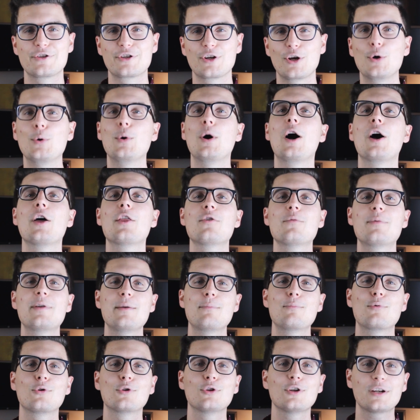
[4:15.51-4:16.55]
So other
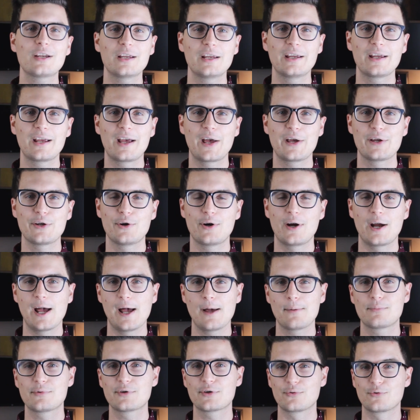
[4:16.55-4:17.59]
people looking at your
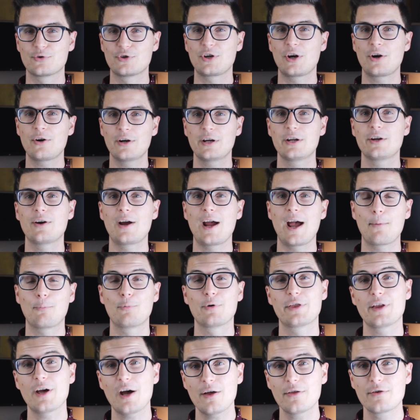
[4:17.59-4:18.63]
app, so sharing your app
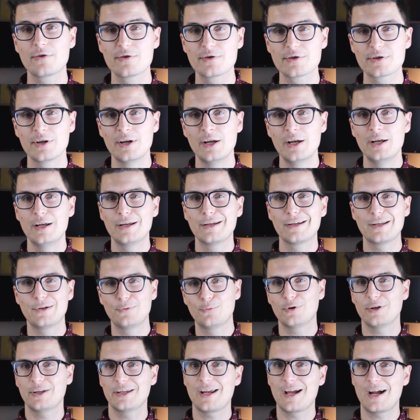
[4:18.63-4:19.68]
with others can
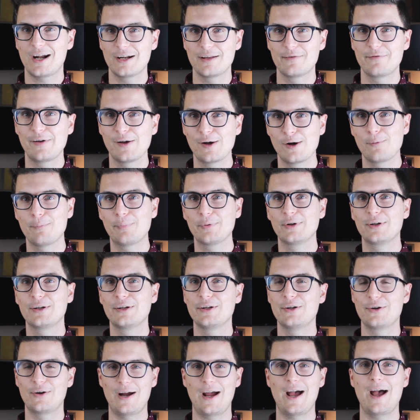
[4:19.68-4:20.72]
really kind of help
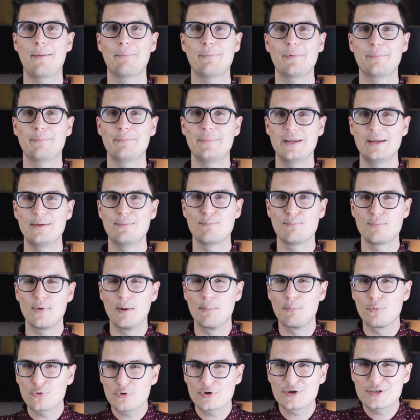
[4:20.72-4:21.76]
your app be a
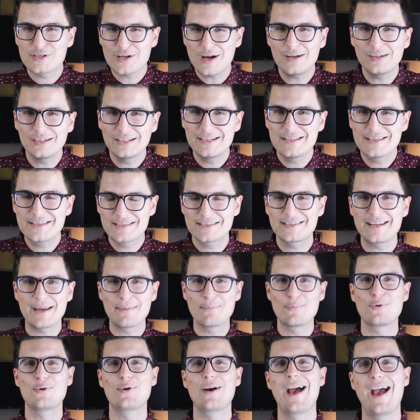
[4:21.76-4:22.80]
more solid,
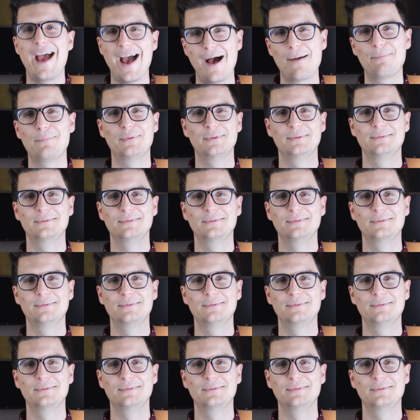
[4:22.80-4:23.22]
stable app.